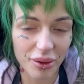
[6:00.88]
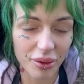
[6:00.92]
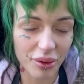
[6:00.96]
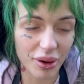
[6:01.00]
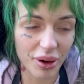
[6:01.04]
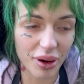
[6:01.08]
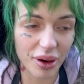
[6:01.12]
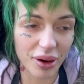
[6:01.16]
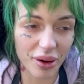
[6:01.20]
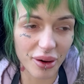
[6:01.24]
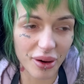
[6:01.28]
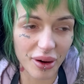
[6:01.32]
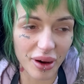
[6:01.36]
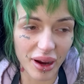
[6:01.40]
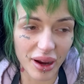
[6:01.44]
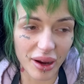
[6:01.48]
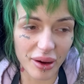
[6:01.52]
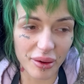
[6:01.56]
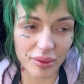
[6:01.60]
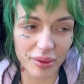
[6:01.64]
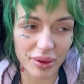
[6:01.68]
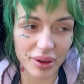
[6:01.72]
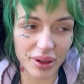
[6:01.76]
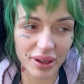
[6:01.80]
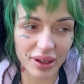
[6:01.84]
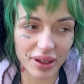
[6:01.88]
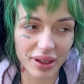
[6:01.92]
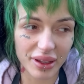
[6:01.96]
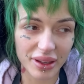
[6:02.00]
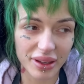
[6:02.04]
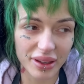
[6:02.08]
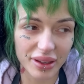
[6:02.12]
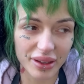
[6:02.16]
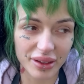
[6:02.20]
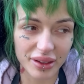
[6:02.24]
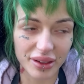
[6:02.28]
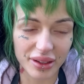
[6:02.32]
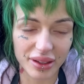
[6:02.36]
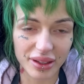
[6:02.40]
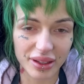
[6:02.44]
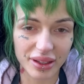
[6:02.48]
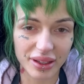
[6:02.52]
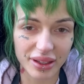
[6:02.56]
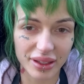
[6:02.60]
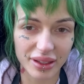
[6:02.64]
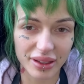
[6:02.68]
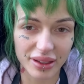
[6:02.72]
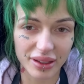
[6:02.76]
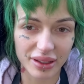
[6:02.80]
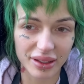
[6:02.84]
Well, I've been
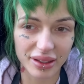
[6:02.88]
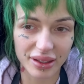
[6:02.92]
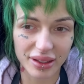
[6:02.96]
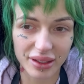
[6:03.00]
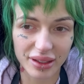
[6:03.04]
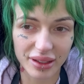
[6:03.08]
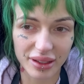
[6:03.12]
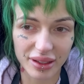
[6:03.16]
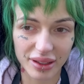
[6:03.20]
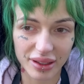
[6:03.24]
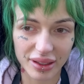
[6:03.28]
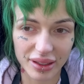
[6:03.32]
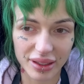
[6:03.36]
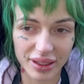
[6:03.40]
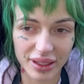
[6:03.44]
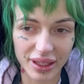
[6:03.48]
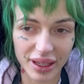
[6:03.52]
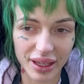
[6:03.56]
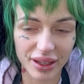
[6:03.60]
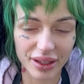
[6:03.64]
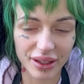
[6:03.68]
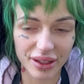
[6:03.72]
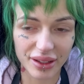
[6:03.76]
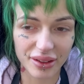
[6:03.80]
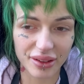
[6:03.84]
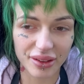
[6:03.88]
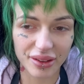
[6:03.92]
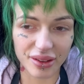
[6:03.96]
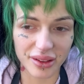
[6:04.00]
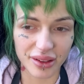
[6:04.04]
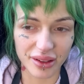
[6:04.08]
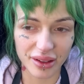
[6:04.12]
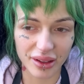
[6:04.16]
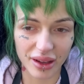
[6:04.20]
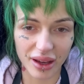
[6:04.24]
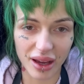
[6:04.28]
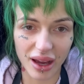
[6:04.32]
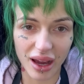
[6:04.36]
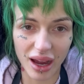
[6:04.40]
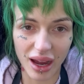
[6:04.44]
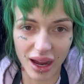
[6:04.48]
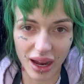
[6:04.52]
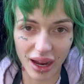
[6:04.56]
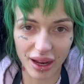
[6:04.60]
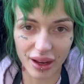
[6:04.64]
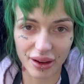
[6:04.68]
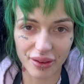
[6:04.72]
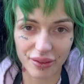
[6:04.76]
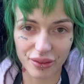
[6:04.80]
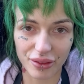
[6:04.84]
getting
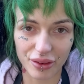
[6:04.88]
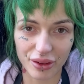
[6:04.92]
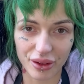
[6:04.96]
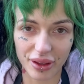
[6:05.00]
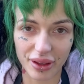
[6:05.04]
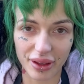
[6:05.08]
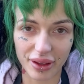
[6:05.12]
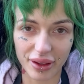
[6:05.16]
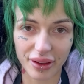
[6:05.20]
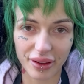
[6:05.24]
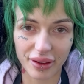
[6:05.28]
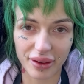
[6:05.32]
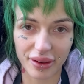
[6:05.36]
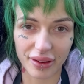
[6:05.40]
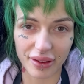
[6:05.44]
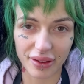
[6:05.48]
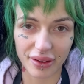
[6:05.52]
high for like